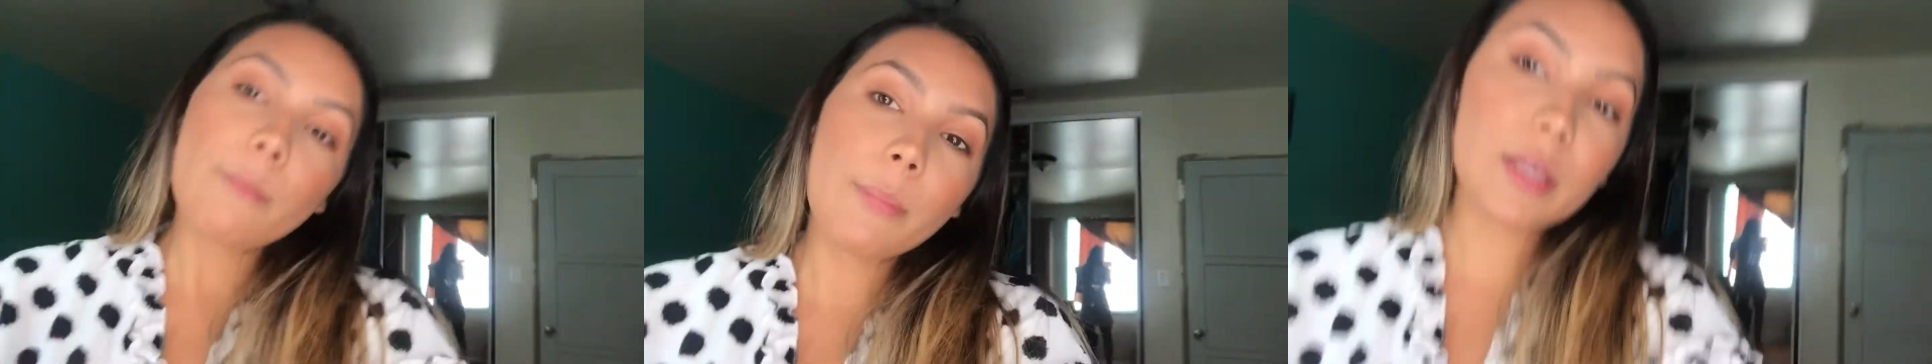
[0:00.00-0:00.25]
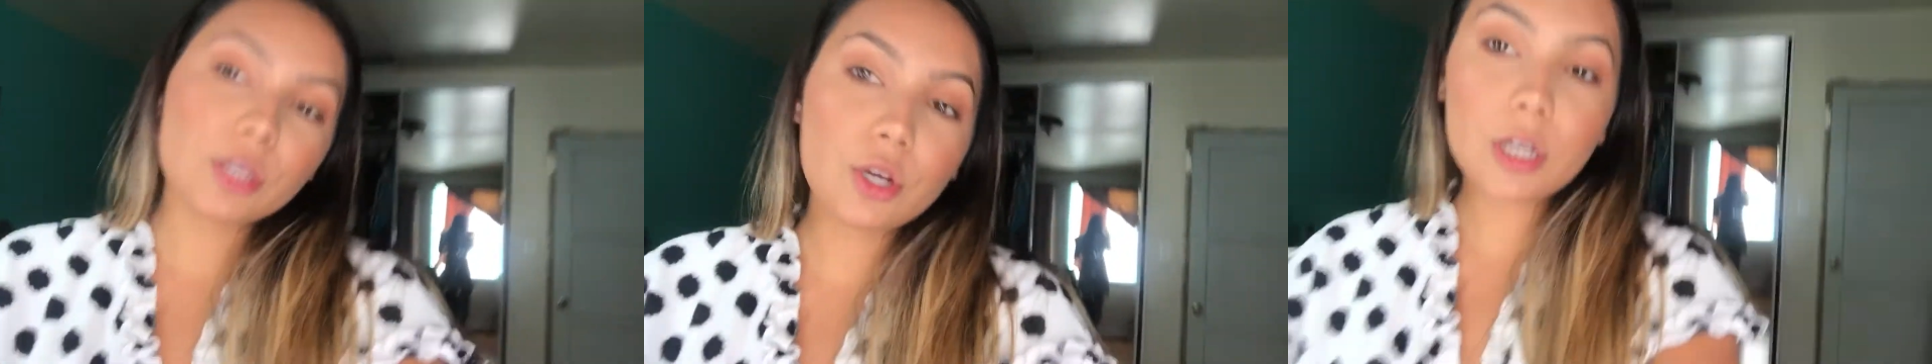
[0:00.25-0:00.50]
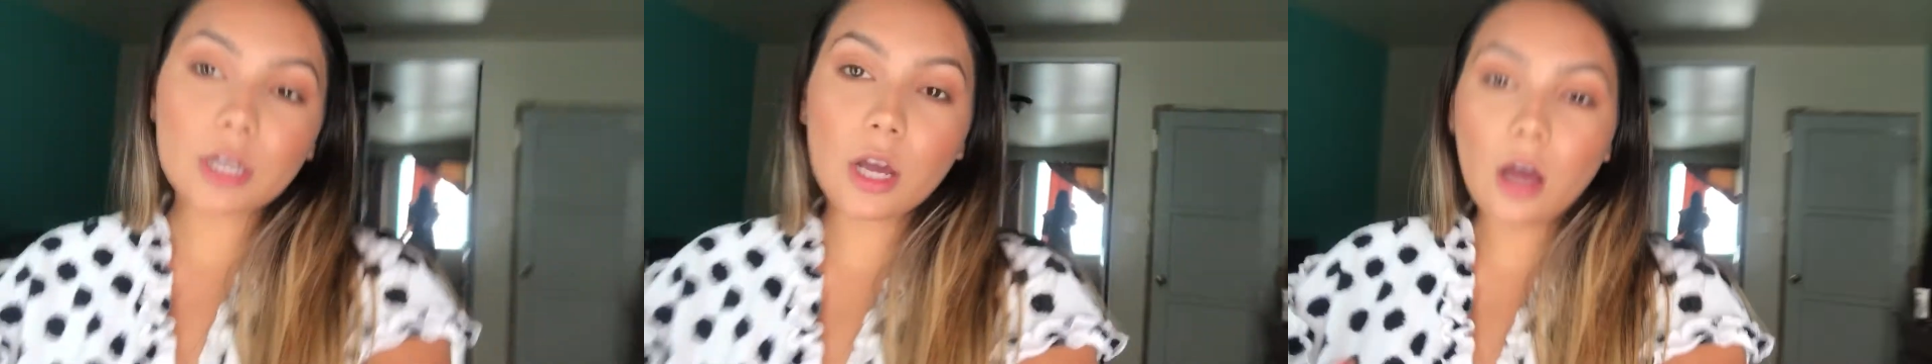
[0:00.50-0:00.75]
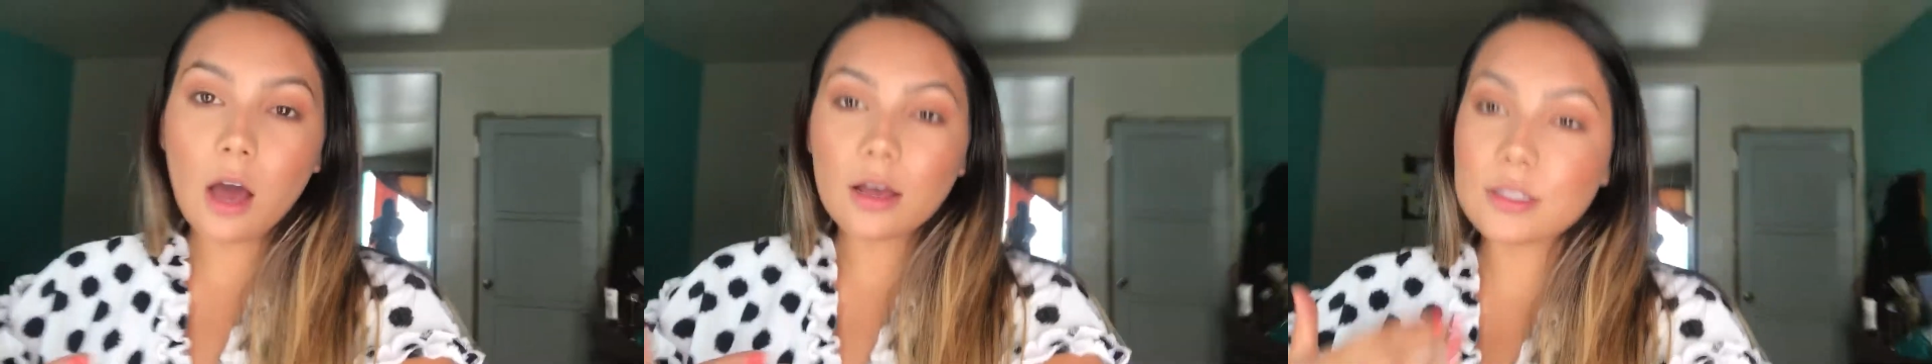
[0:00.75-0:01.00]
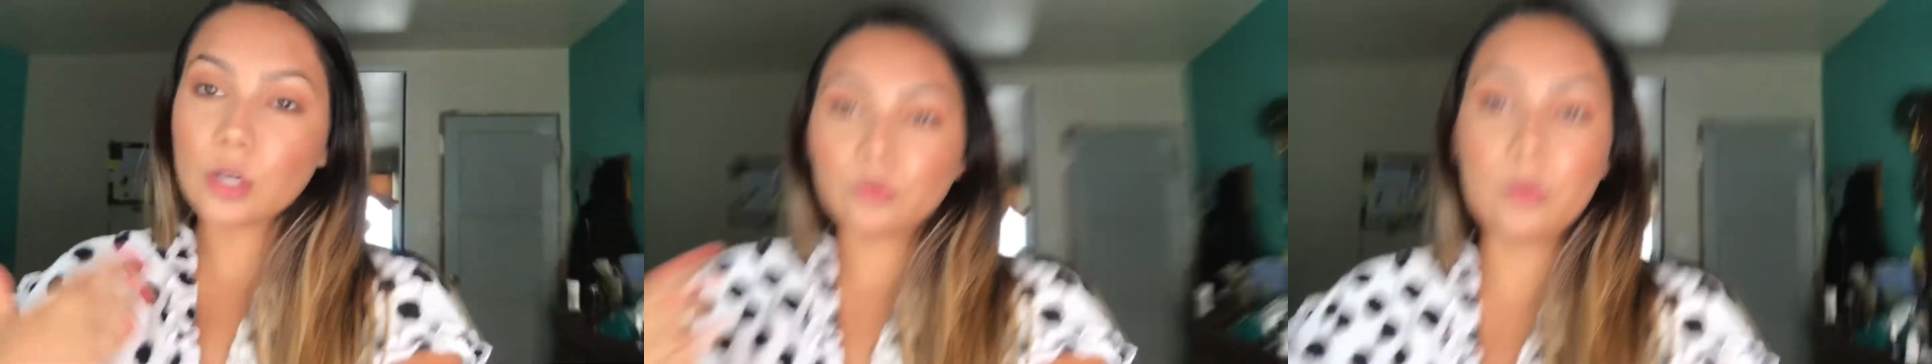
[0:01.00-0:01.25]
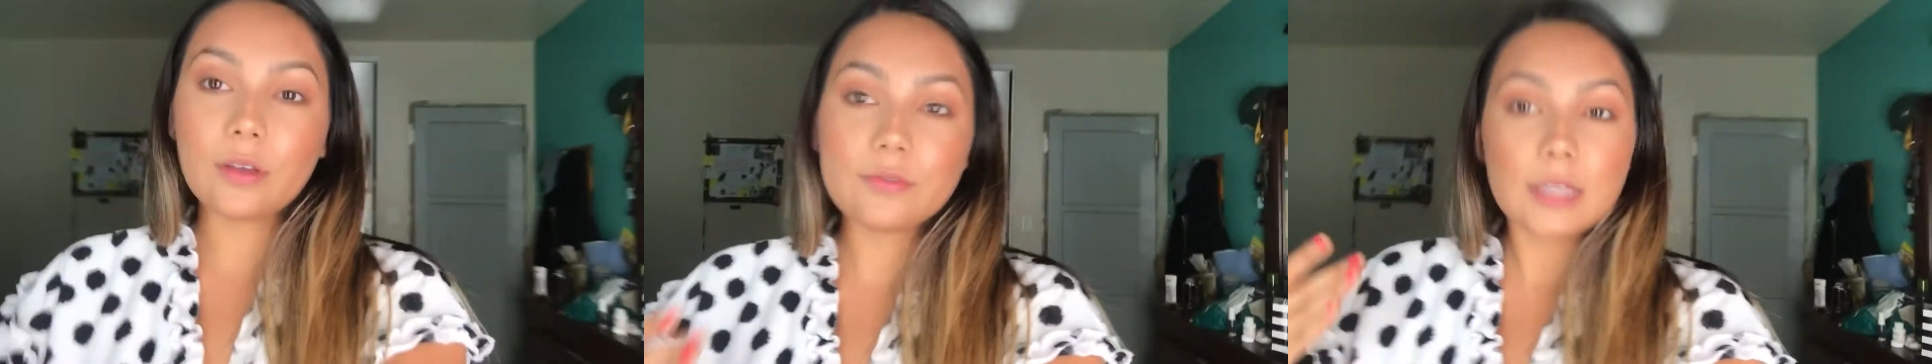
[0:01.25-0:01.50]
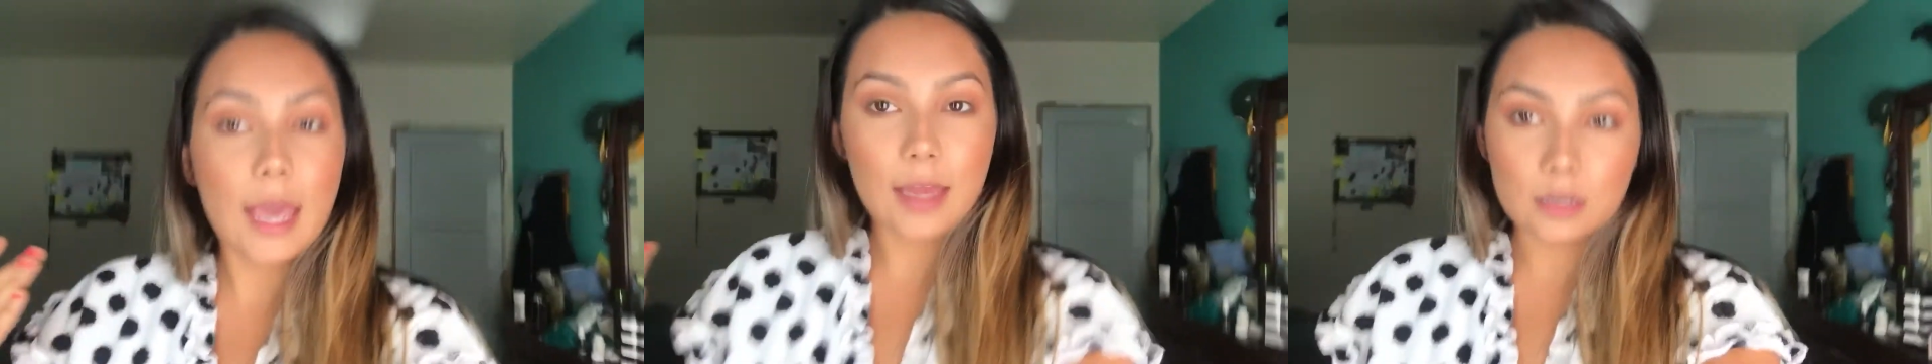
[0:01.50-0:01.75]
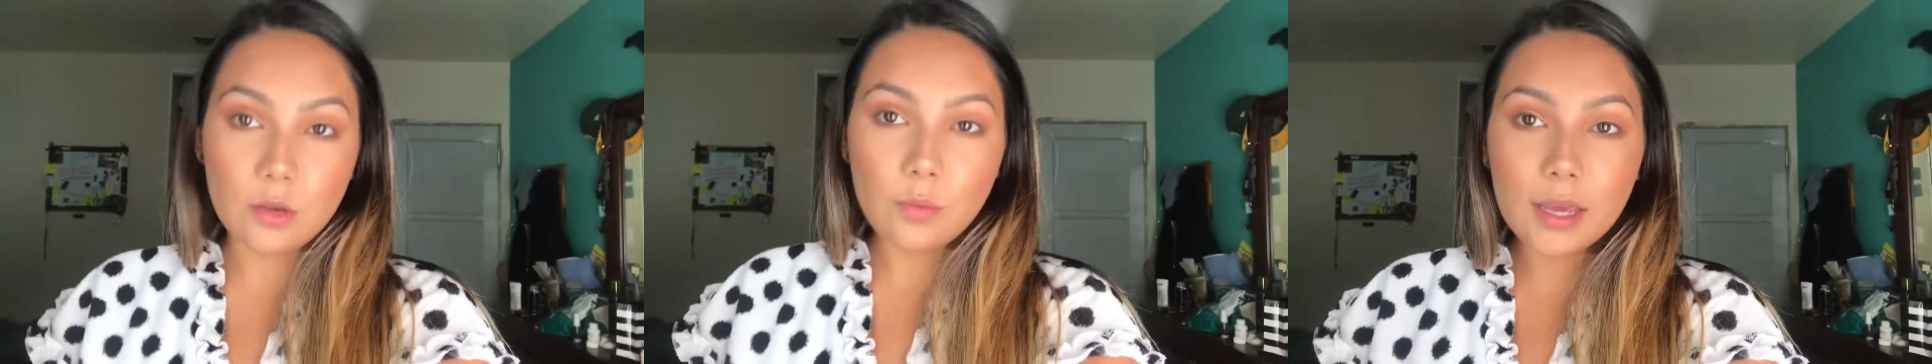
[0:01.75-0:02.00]
but you're gonna cause a rift
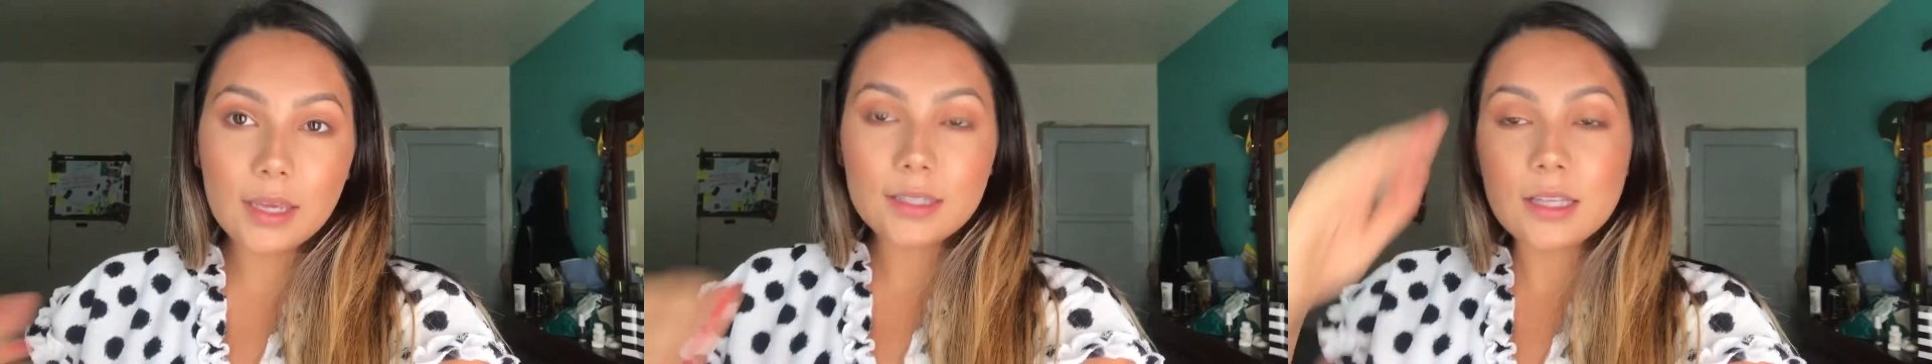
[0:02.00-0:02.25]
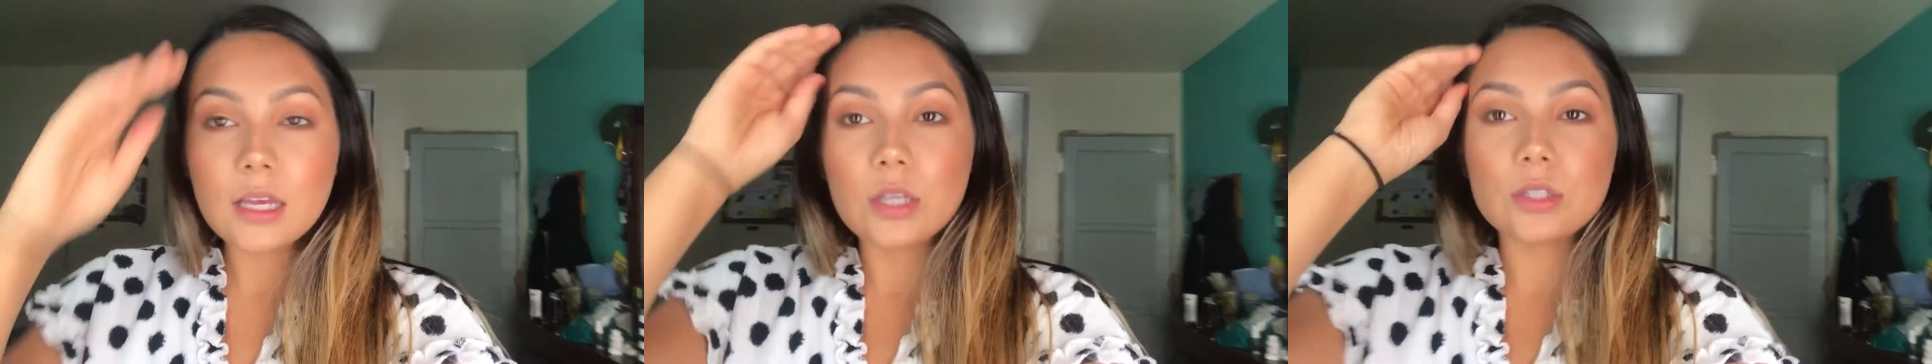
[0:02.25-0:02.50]
anyways,